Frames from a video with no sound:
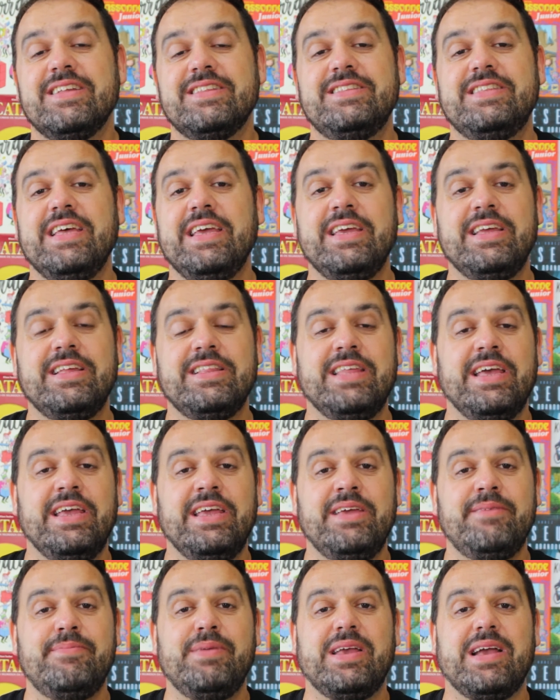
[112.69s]

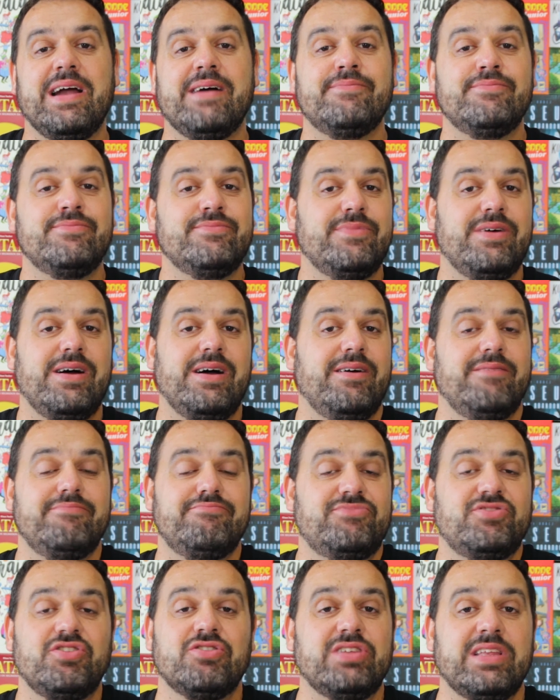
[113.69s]
they become
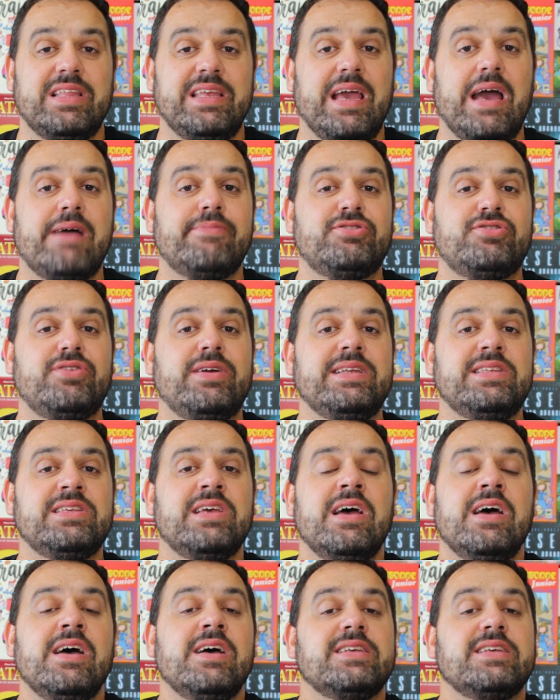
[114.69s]
totally abstract.